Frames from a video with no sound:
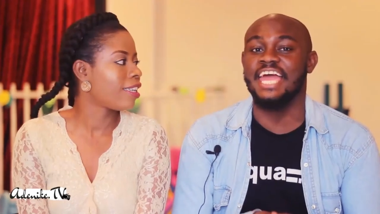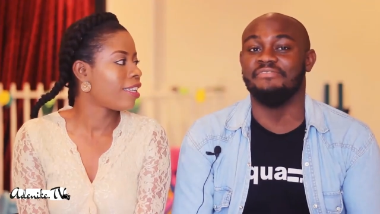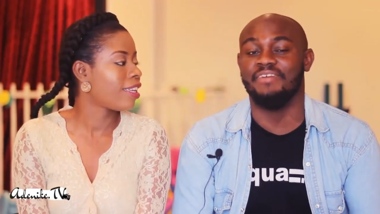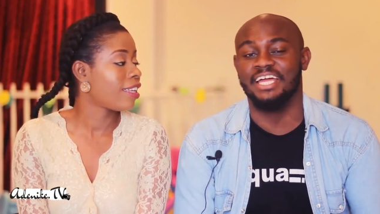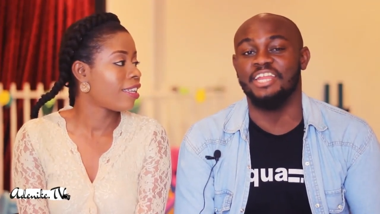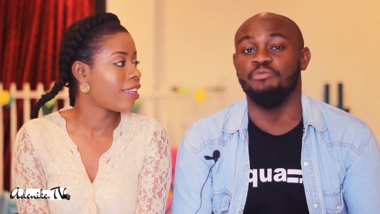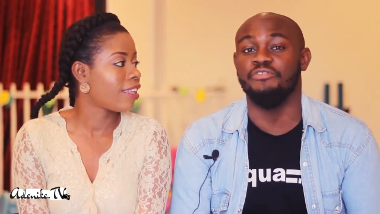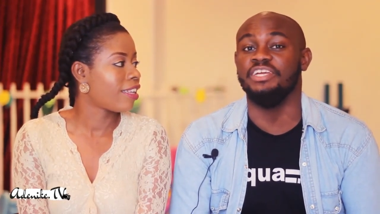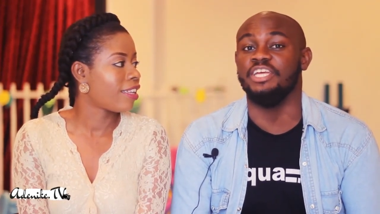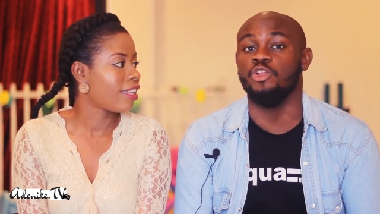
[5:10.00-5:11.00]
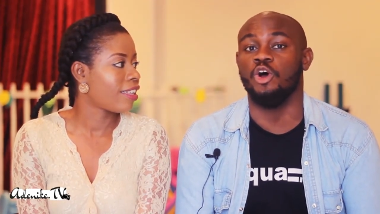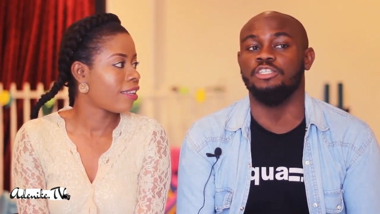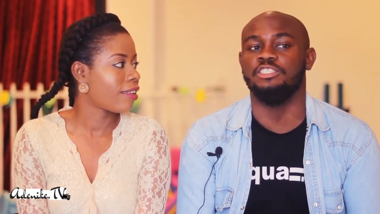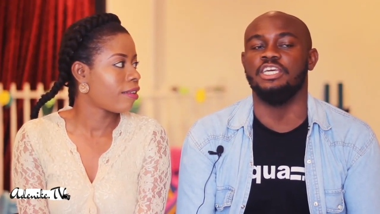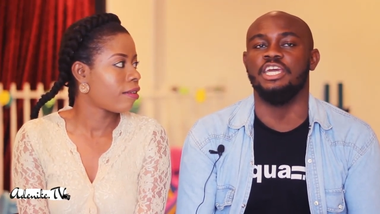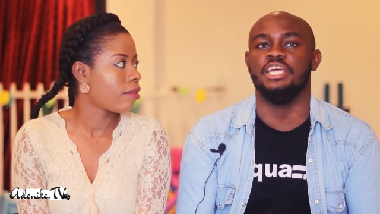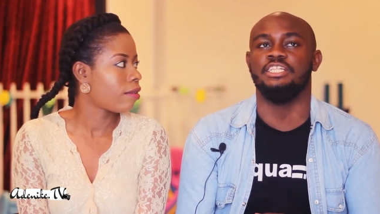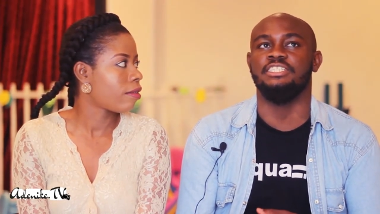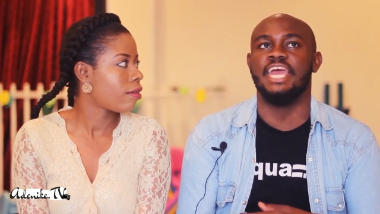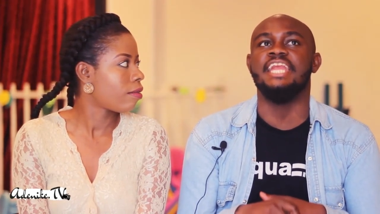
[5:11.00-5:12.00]
Speaker 1: like the fact that the movie did not,
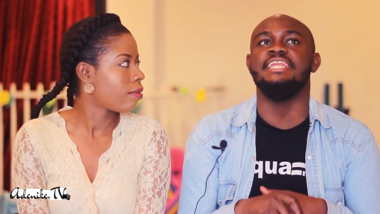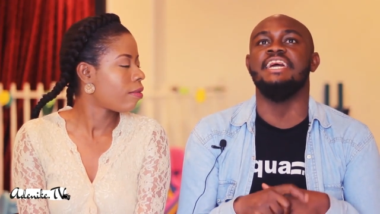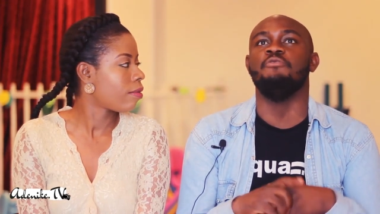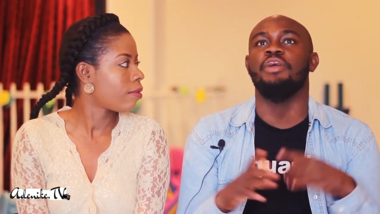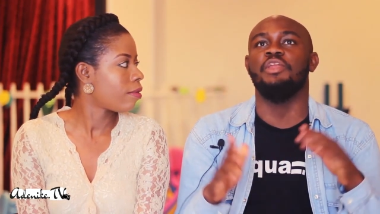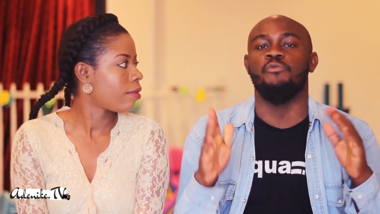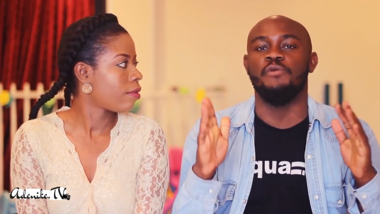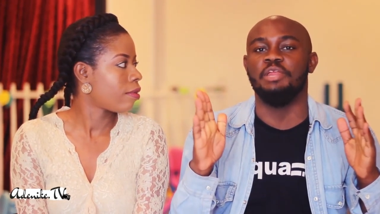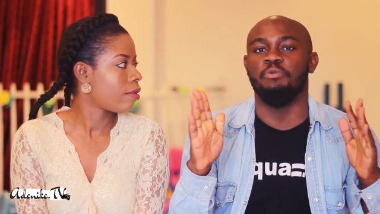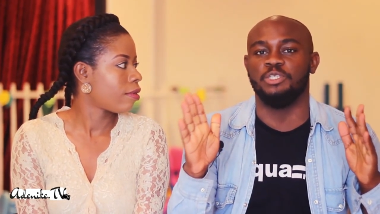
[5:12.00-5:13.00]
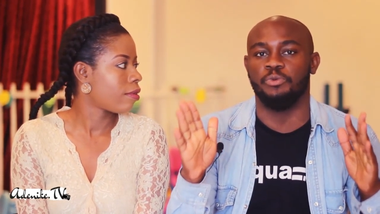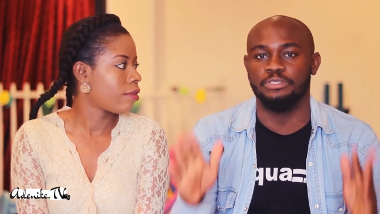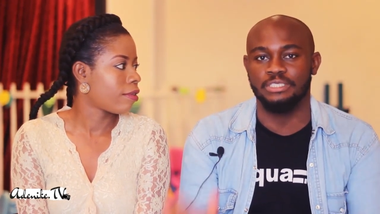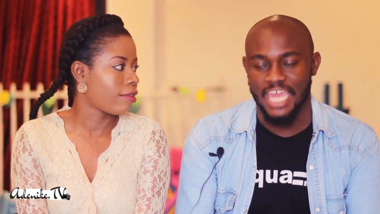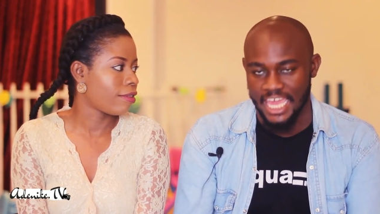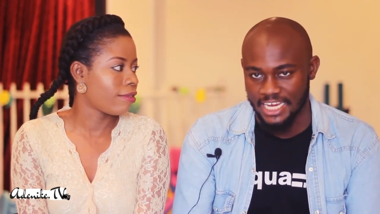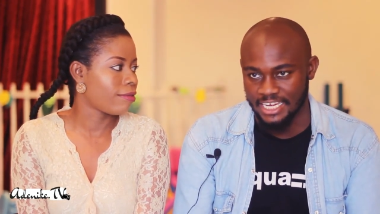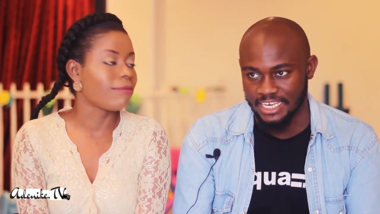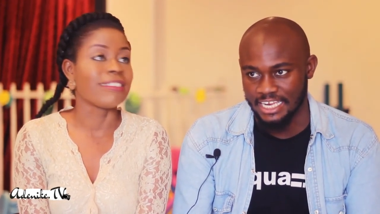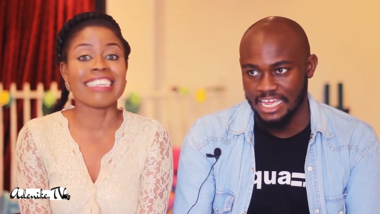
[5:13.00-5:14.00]
it ended when it was supposed to
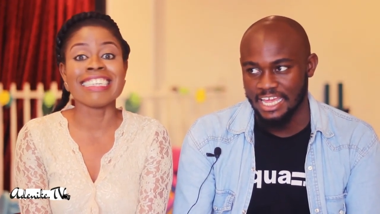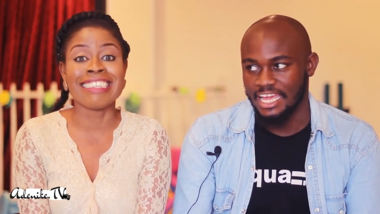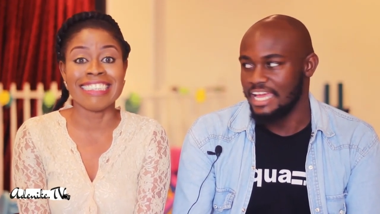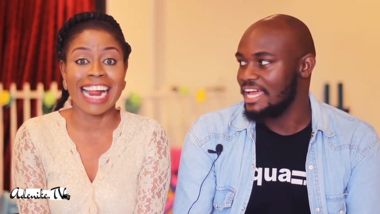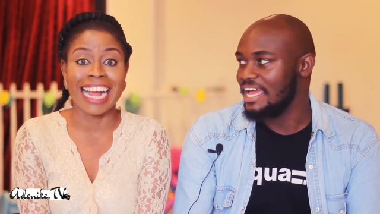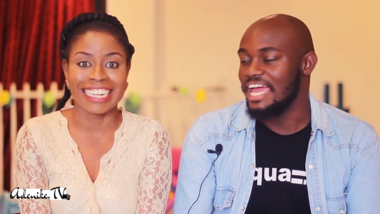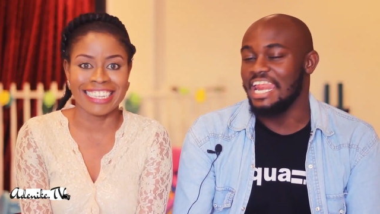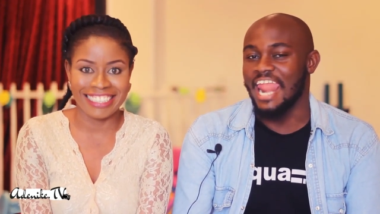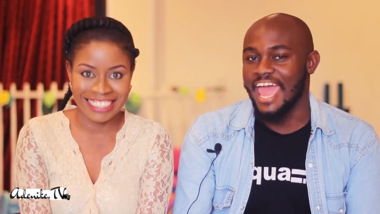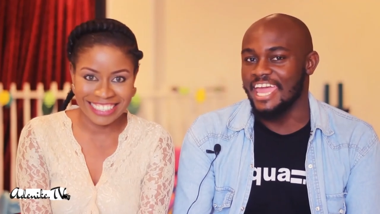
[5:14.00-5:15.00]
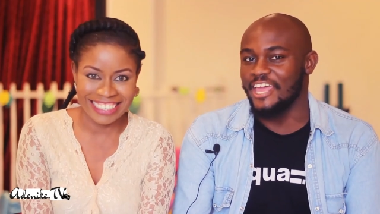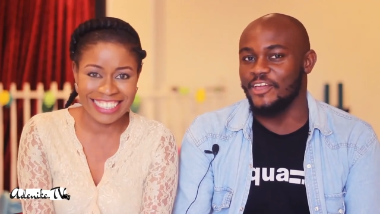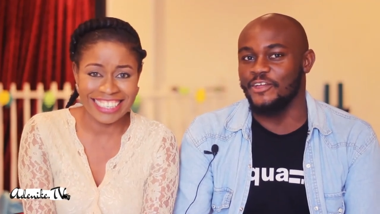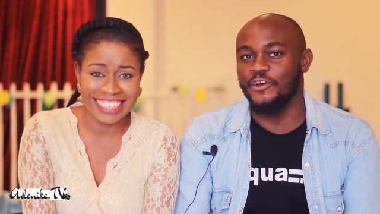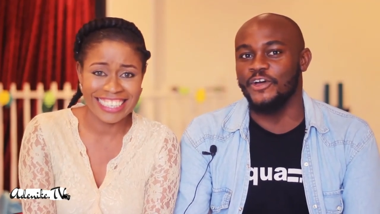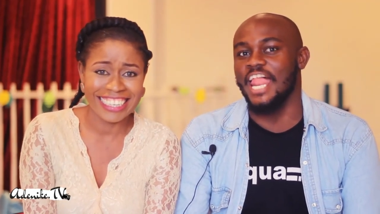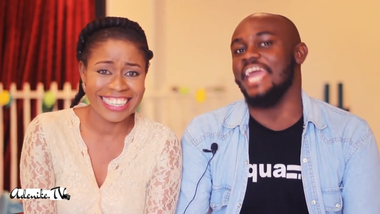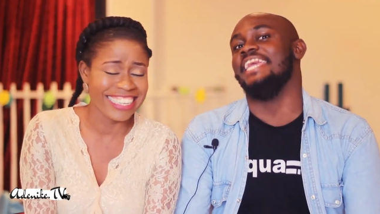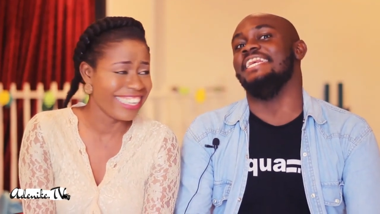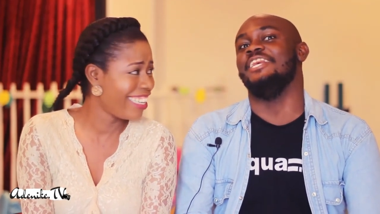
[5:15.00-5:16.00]
end.
Speaker 2: It didn't drag.
Speaker 1: Like, you know,
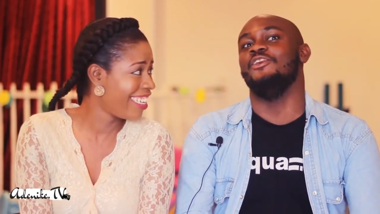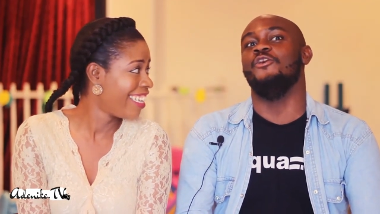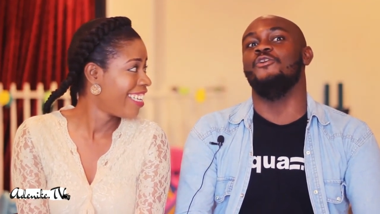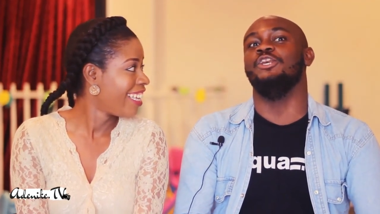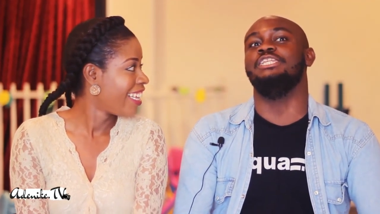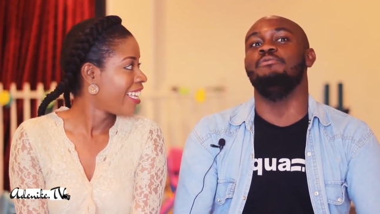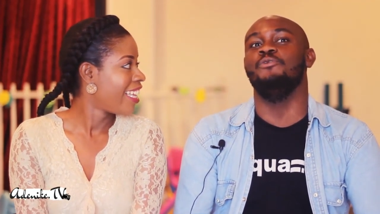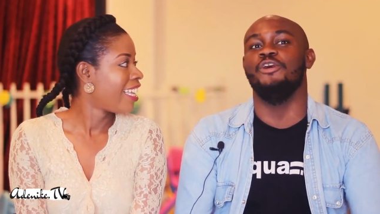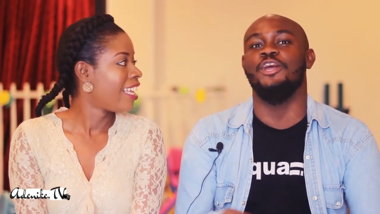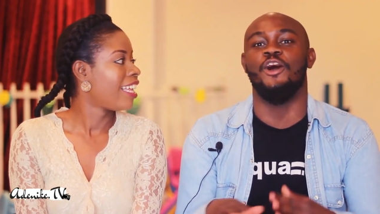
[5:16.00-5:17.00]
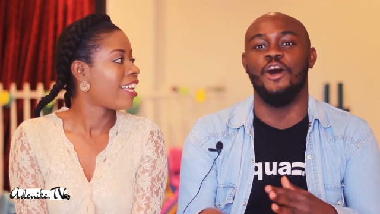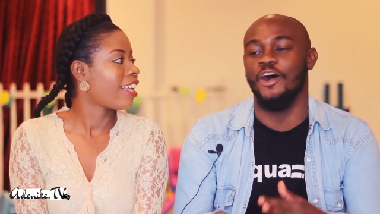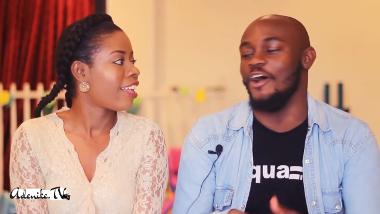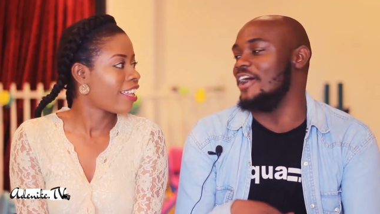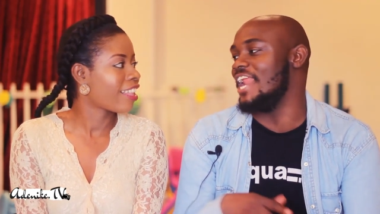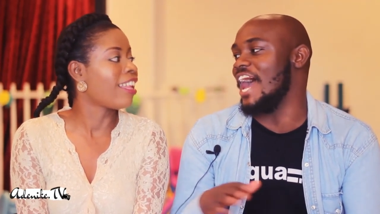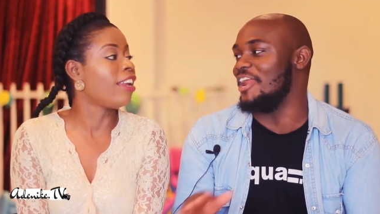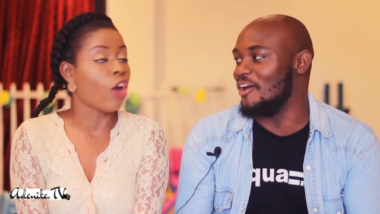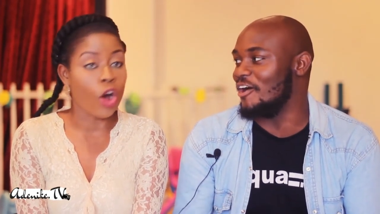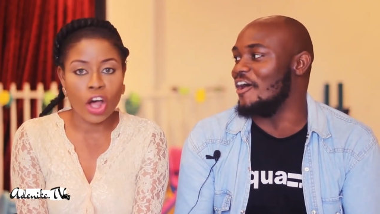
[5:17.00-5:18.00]
like it did not just keep going on
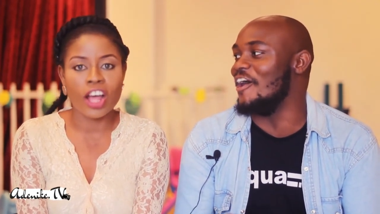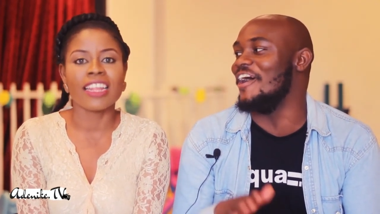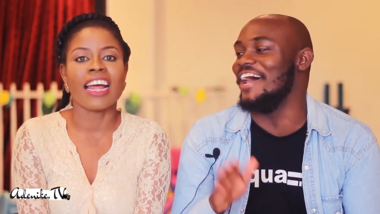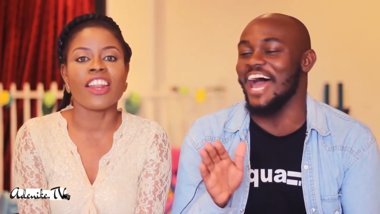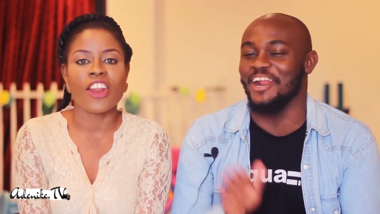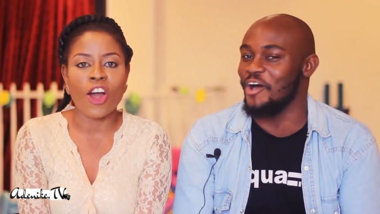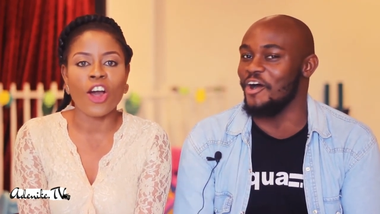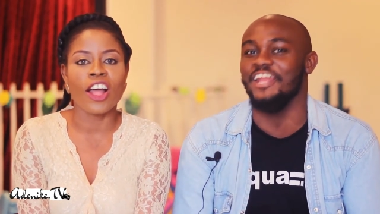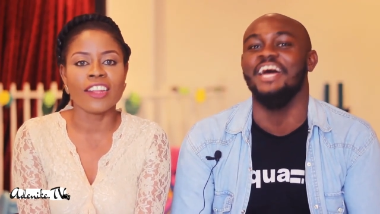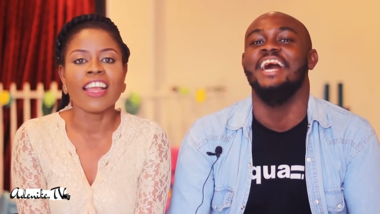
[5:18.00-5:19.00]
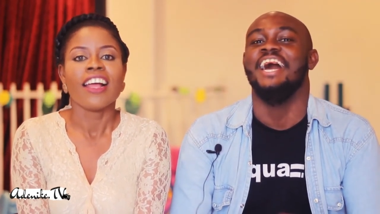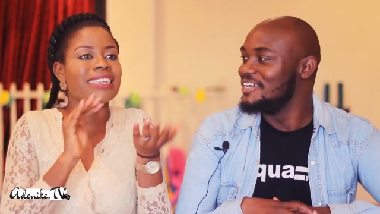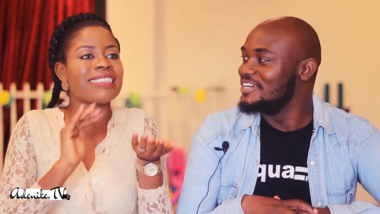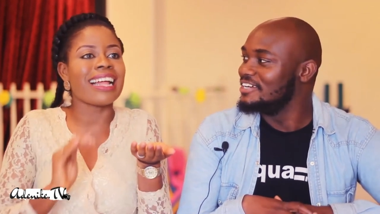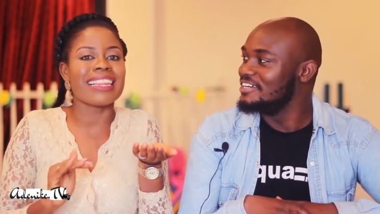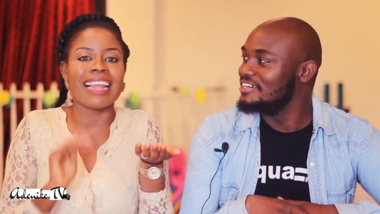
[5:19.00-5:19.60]
and
Speaker 2: on and on. There's that